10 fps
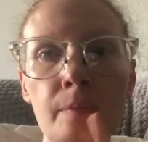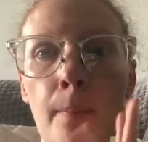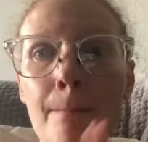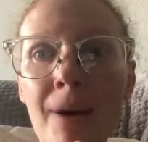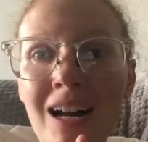
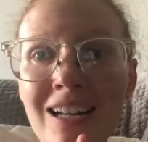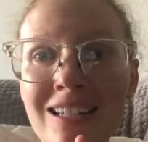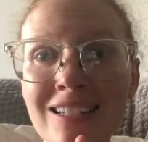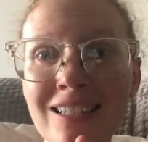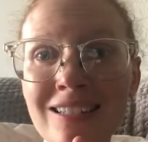
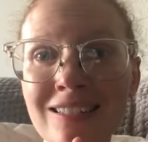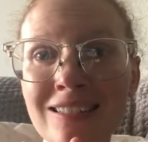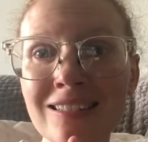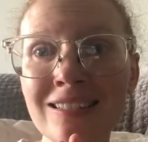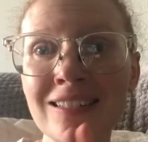But
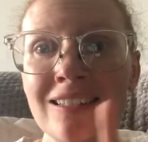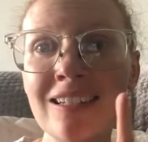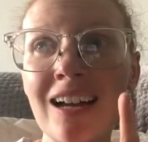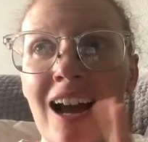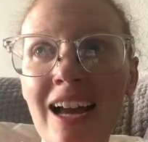
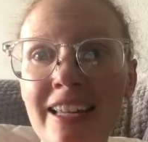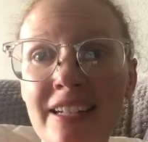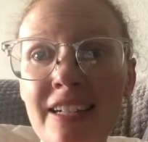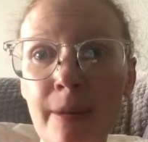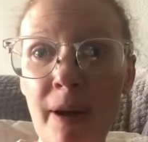I
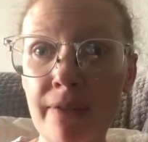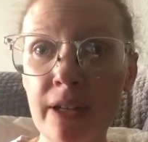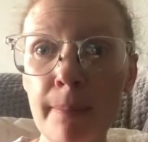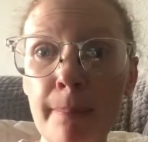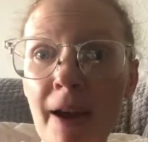ended up
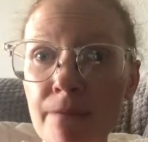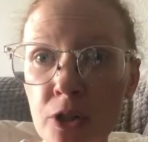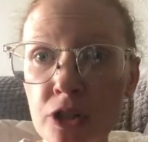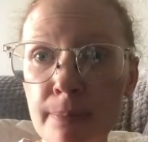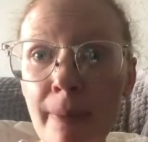having my
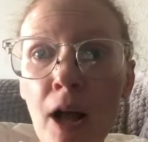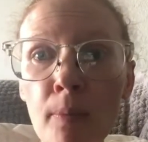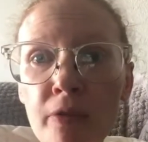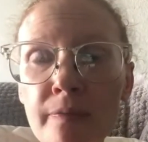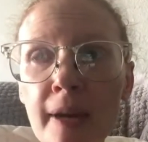first bowel
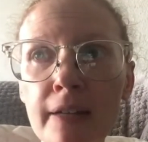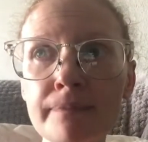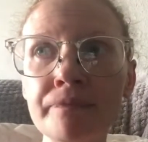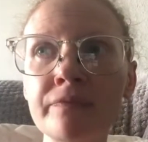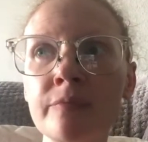movement.
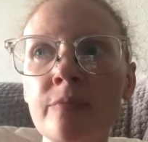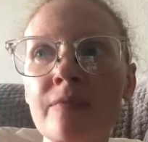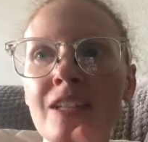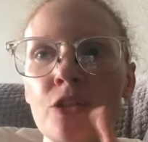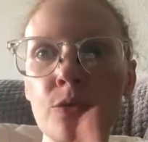
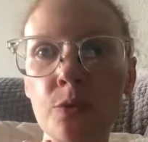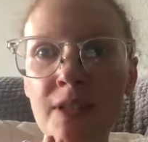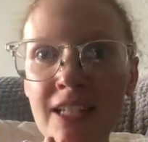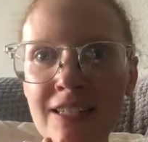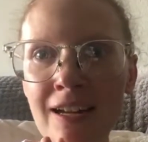So it was really
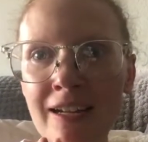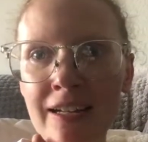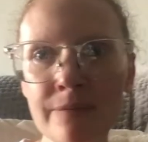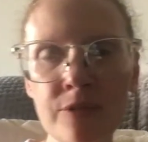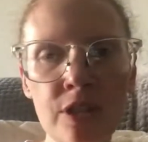
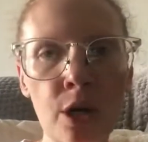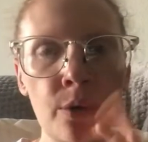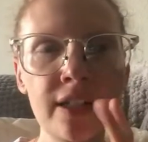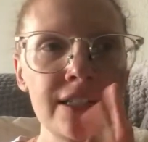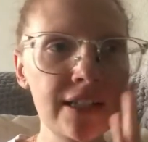exciting. So
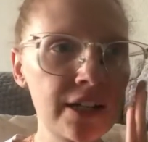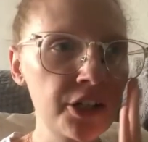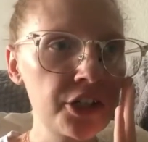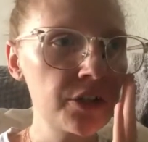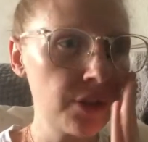he decided not
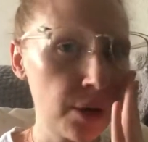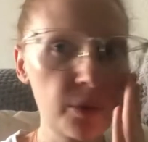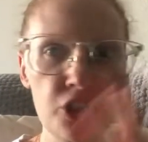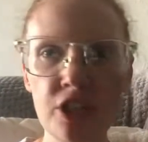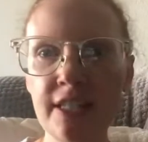to do that. We
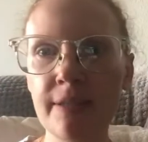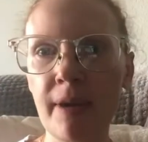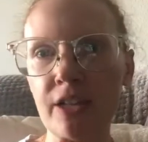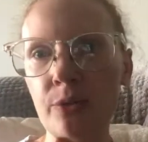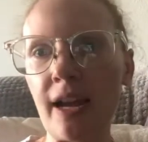just did some
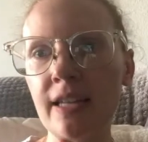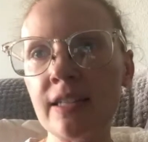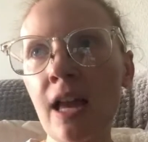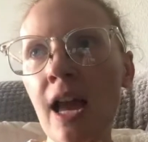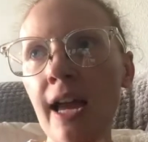x-rays,
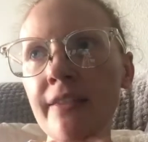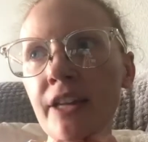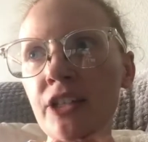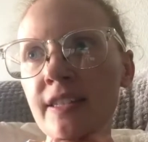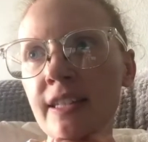and they
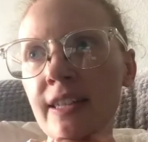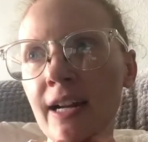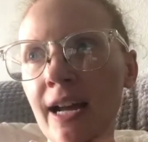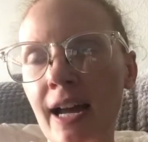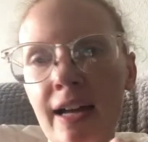could see that I
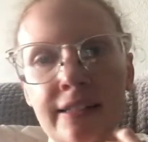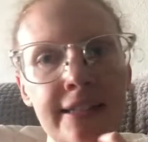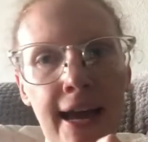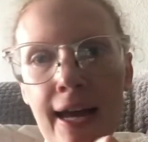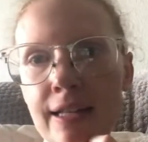had
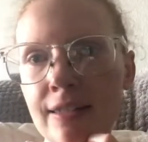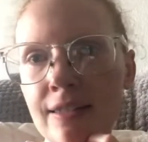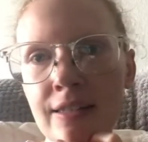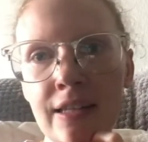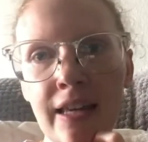
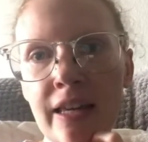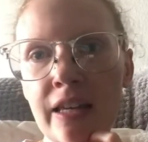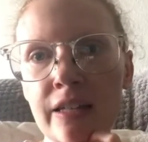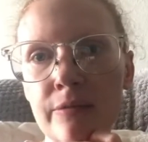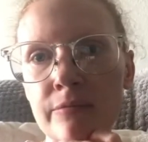gas
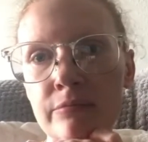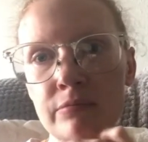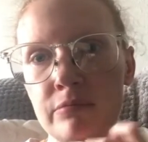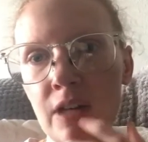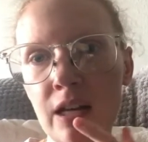in
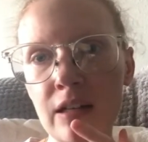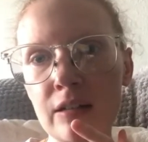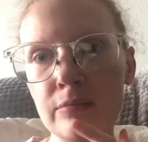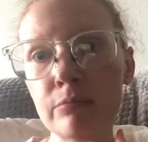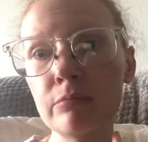
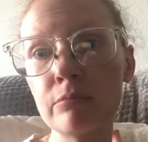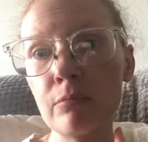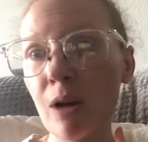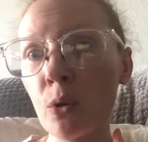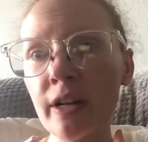
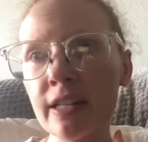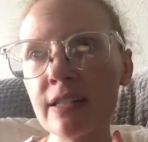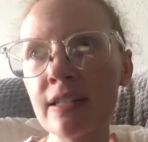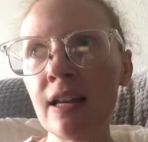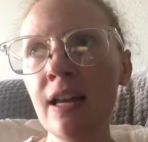my
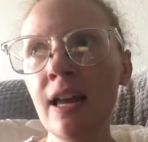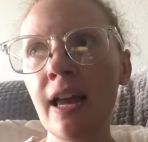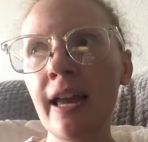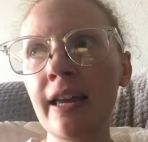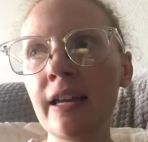organs.
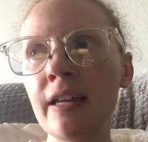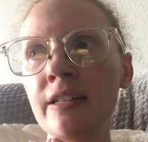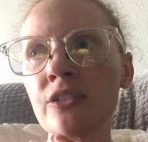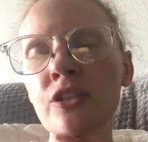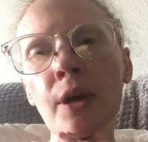
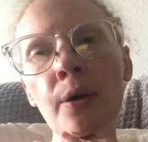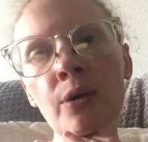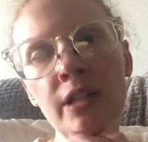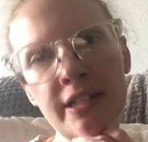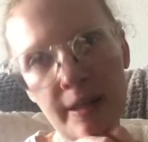And so a
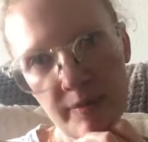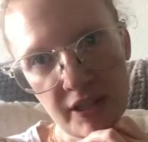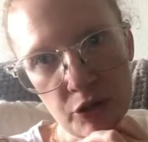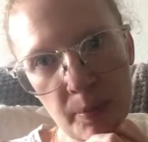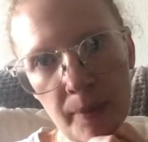lot of times they
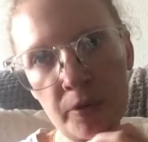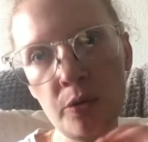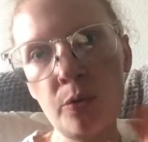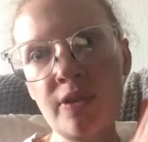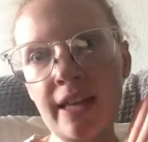do pump
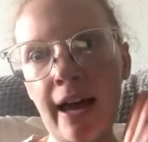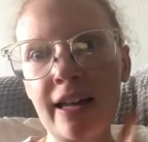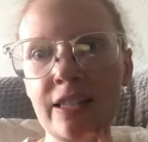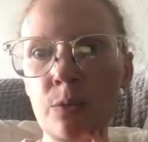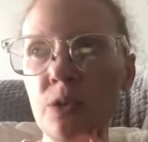you with
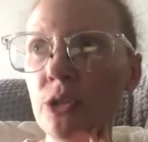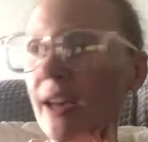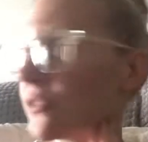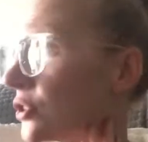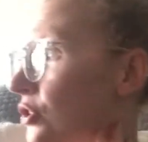gas when you
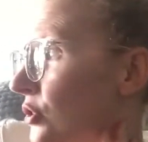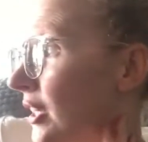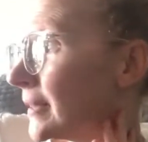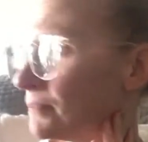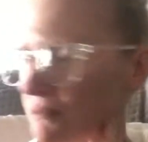have
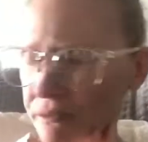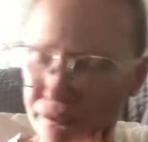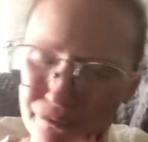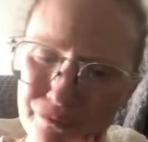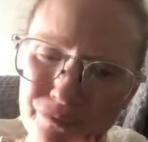surgery.
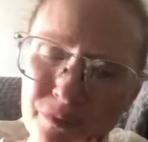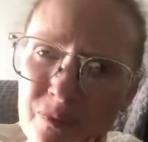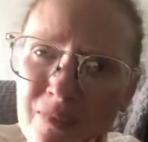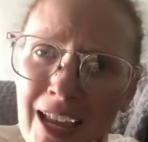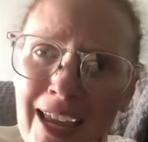
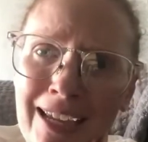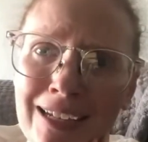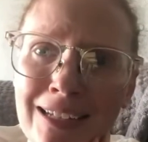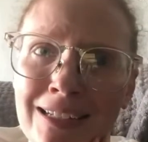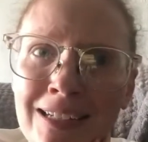
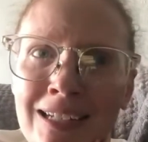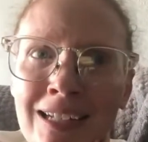And